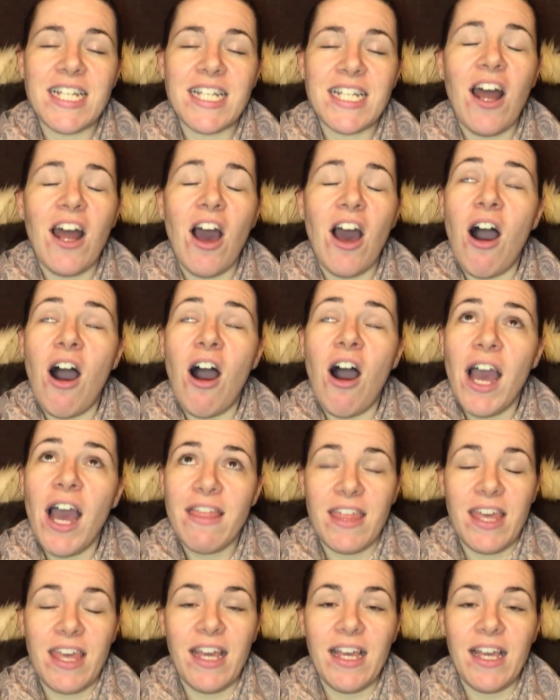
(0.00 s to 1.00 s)
And I
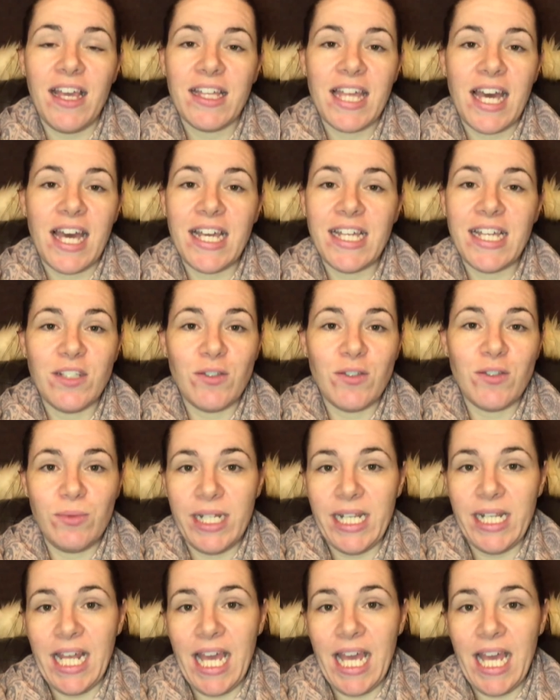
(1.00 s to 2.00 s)
think that is
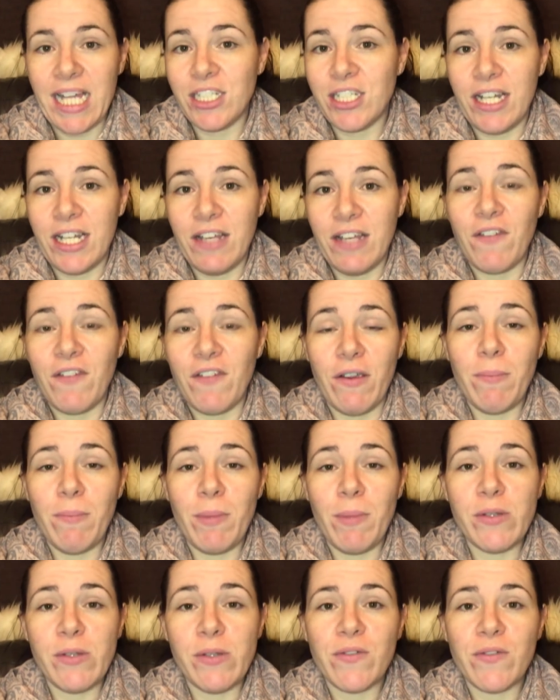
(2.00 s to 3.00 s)
really actually very
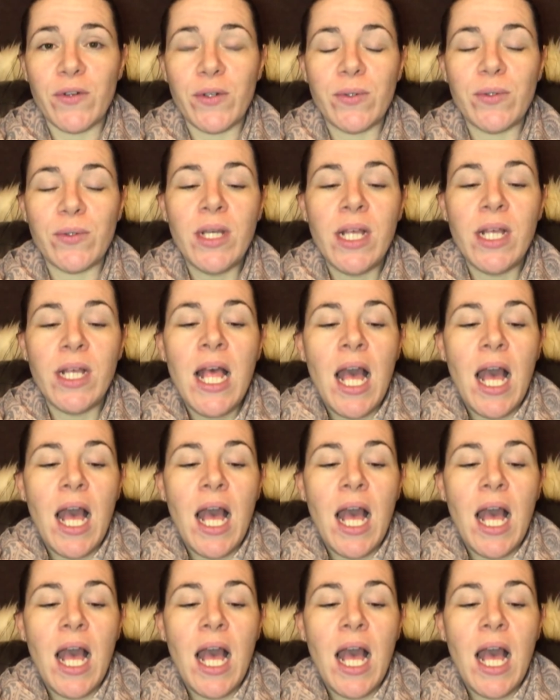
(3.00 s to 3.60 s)
beautiful.